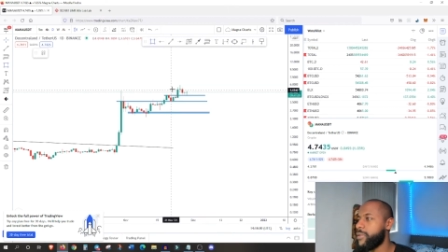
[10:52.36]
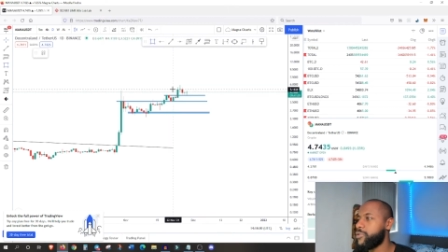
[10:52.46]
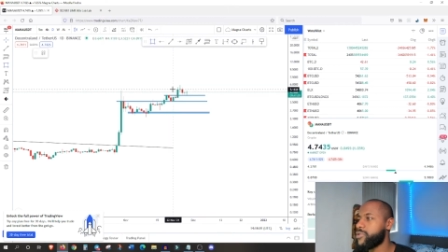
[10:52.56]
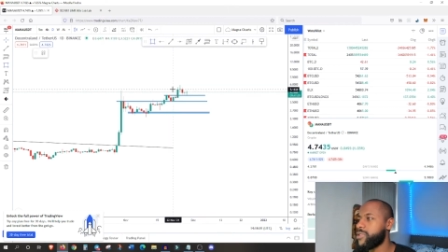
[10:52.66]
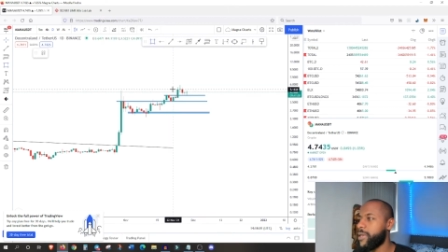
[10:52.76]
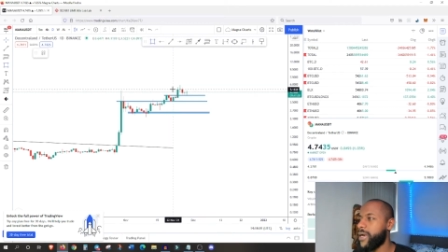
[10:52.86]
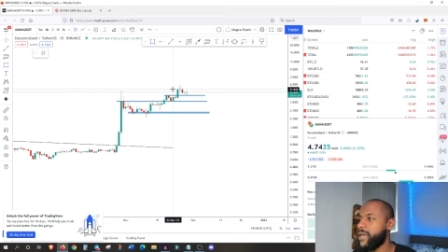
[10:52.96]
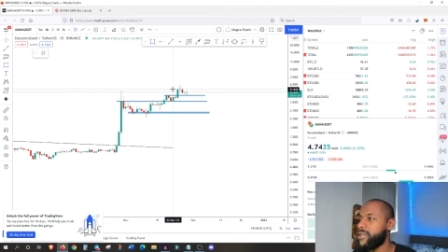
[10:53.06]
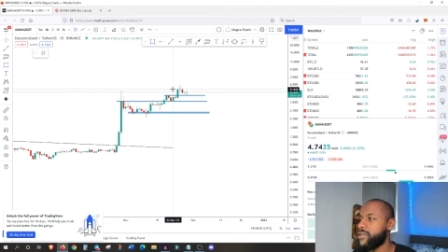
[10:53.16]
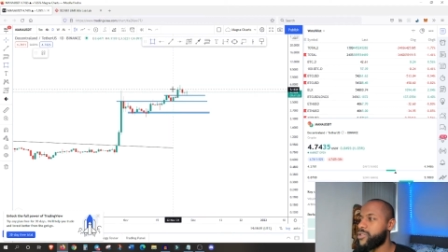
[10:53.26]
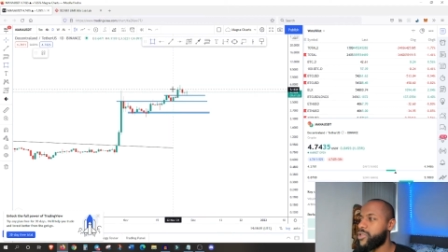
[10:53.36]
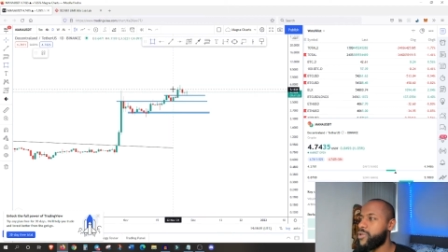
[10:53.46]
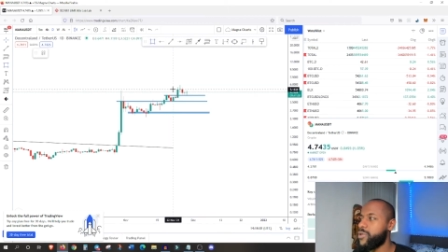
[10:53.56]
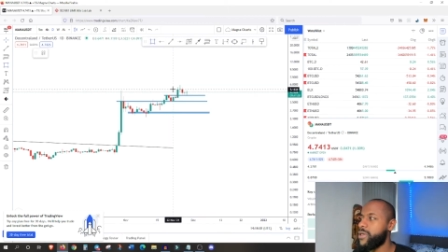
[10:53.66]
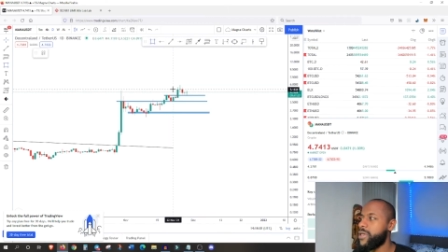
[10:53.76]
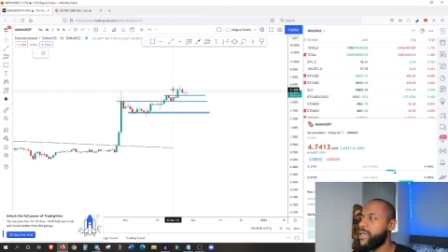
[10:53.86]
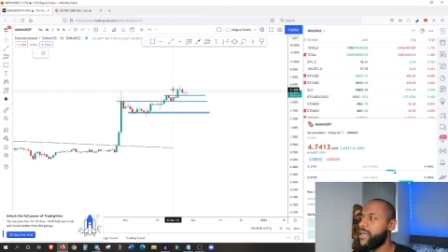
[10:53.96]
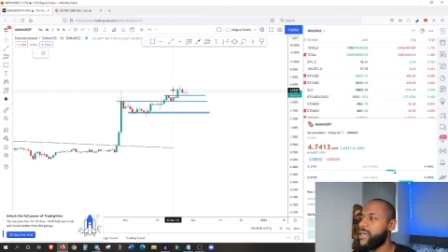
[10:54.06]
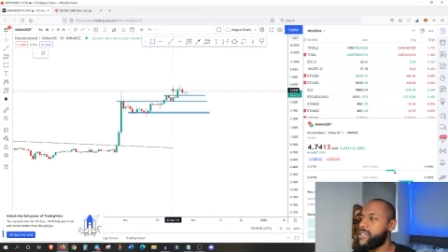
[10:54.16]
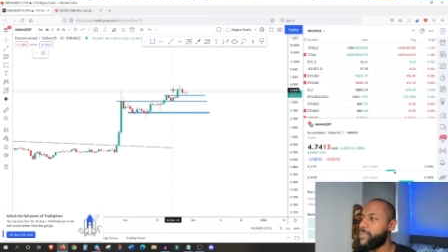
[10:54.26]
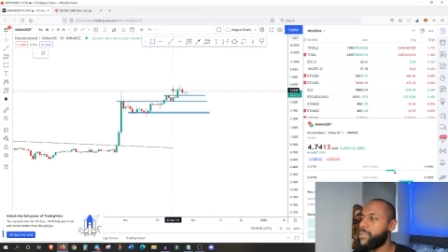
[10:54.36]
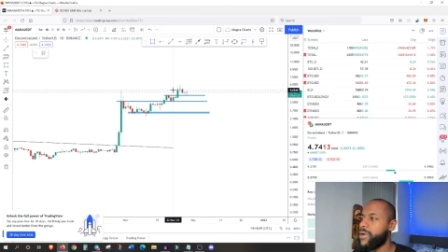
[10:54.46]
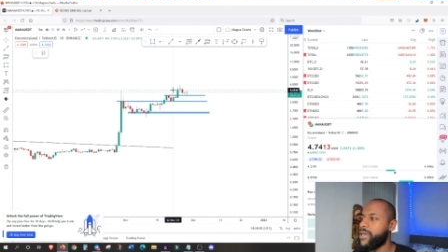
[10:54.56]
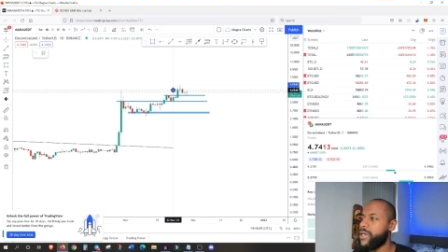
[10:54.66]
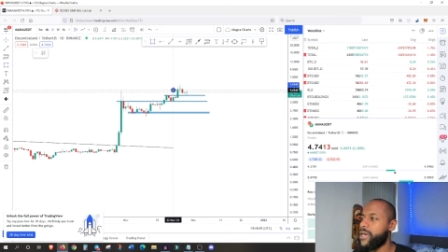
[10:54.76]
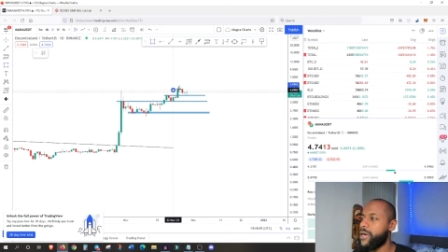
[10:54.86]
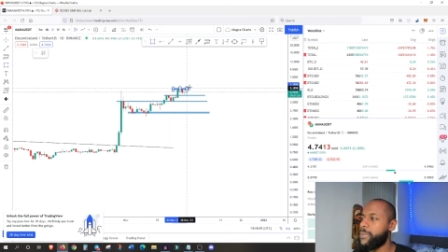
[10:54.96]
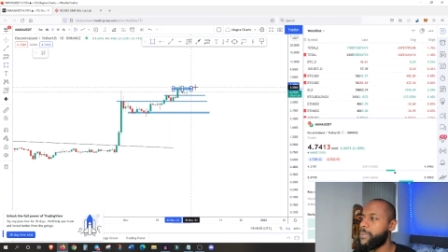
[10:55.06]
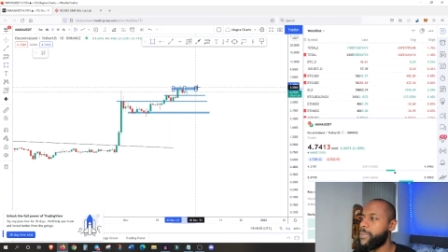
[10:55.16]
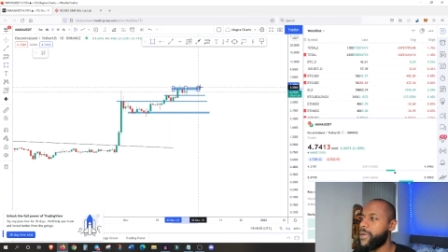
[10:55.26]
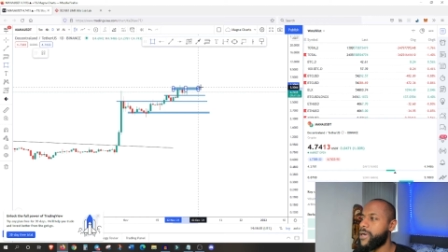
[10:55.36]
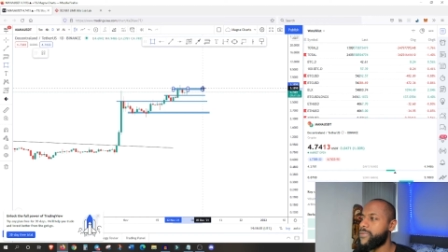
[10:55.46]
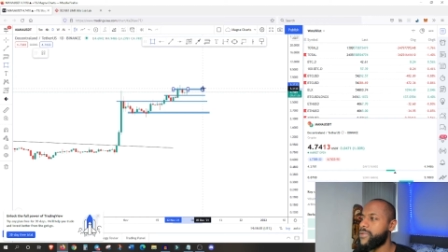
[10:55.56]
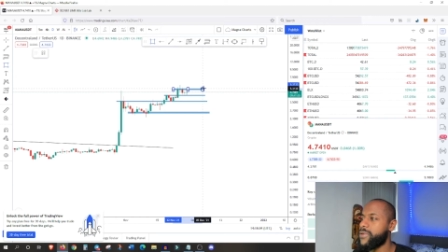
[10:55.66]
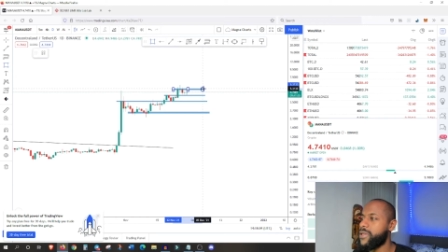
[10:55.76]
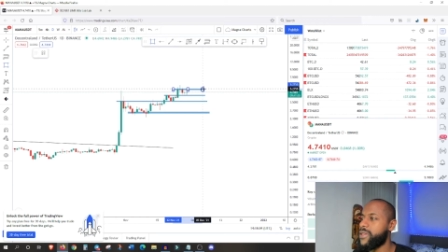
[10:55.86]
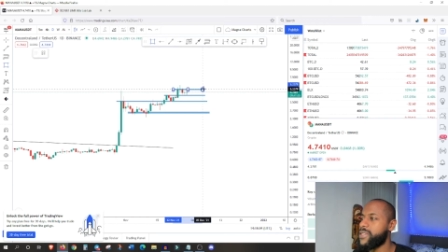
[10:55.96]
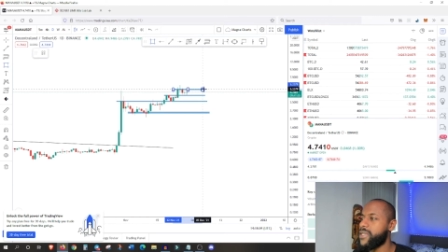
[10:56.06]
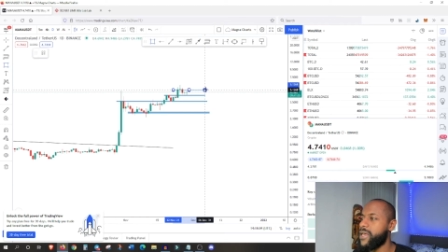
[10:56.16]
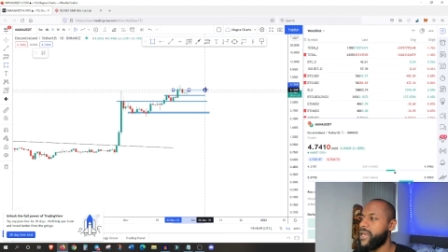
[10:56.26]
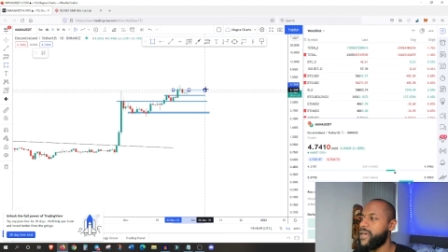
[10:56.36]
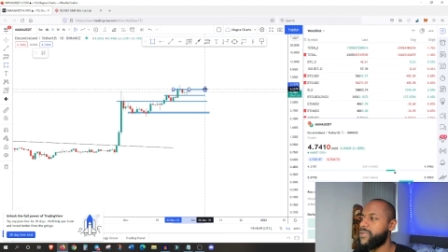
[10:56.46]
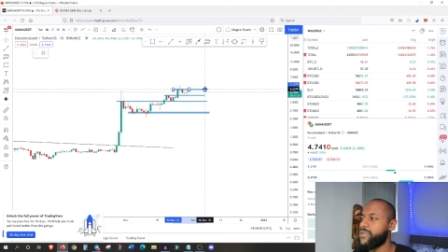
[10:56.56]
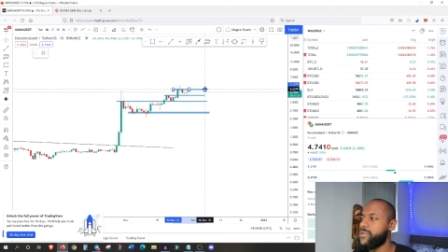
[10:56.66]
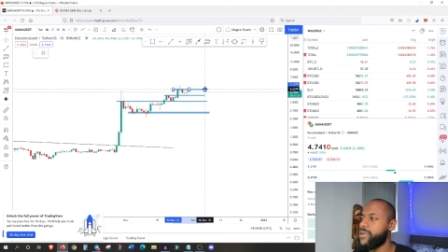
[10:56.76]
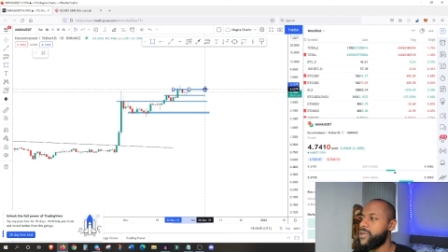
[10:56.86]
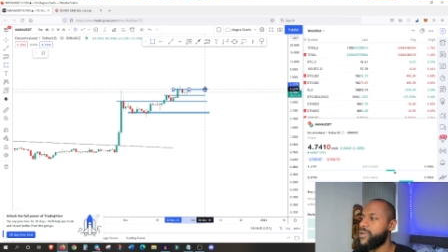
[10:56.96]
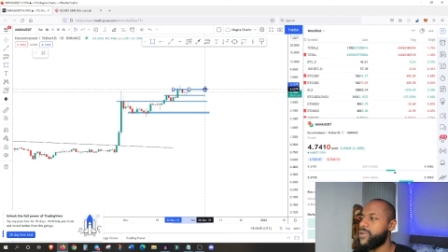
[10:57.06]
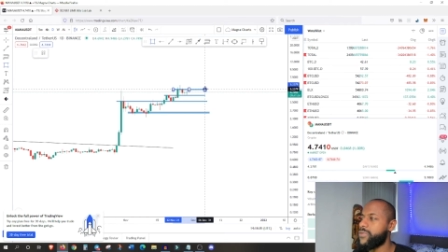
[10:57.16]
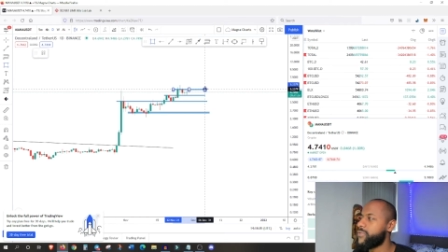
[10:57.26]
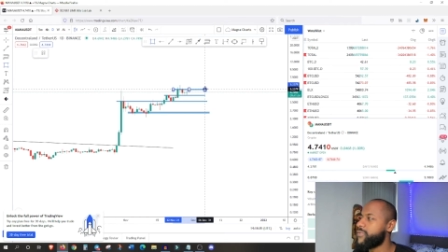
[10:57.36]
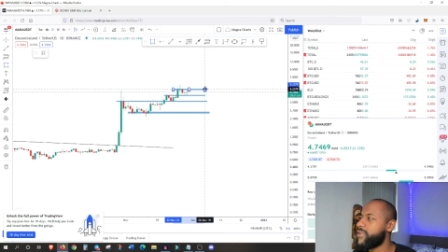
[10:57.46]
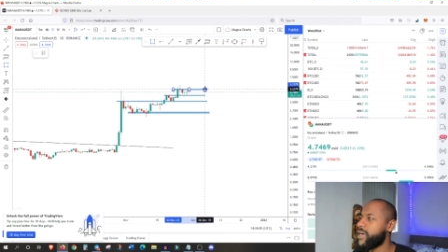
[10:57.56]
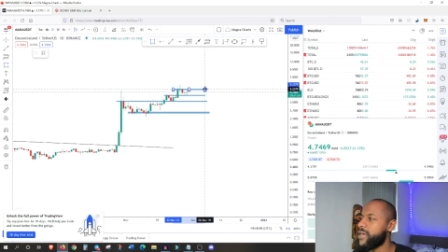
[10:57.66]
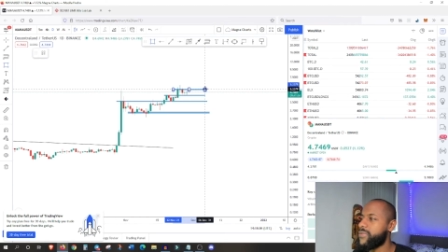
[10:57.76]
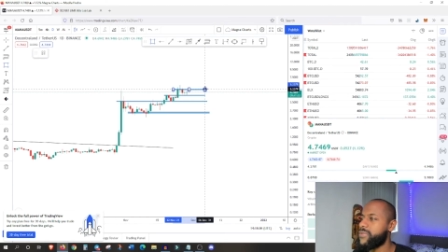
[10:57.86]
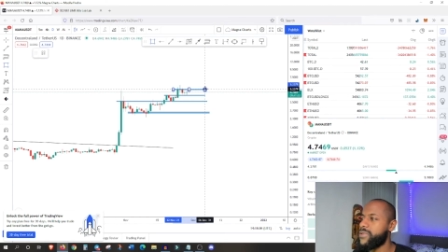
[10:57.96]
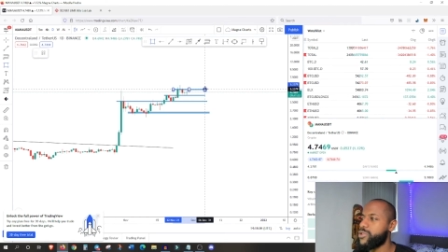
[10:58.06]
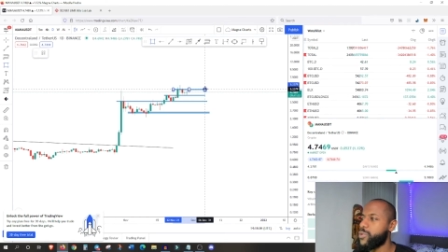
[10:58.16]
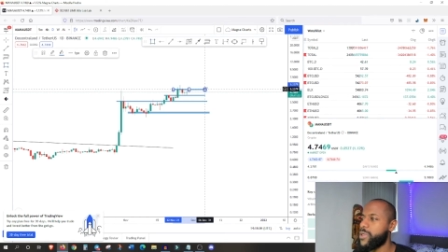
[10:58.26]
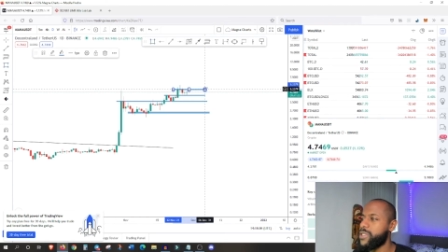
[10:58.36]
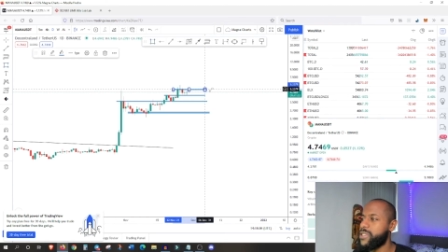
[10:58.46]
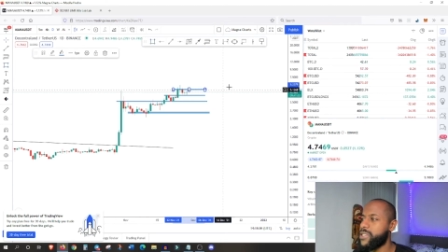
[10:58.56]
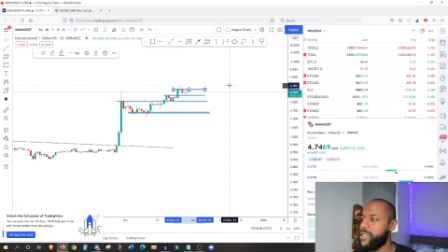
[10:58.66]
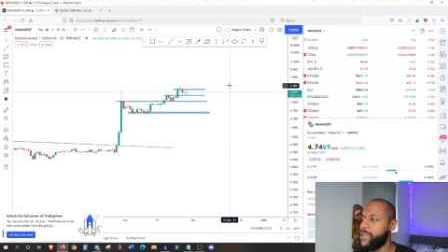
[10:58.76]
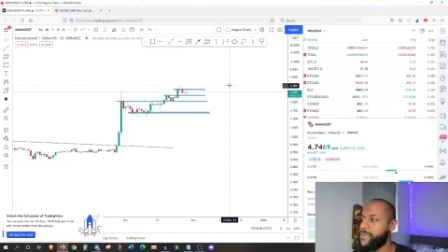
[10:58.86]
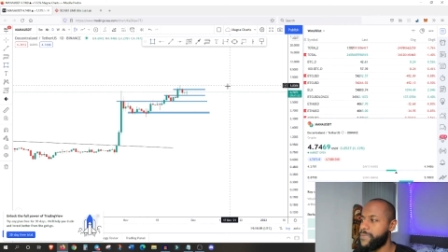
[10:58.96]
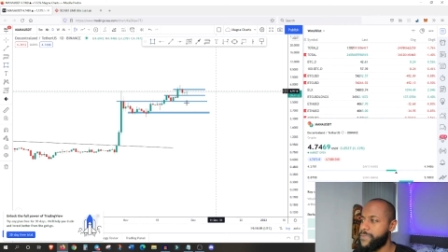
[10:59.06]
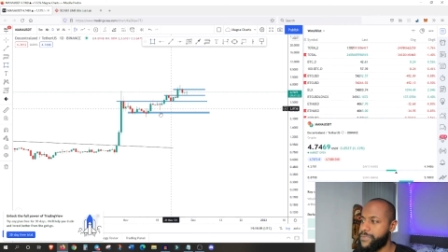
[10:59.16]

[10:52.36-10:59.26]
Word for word: the bulls get back in control is a break above this level of 520.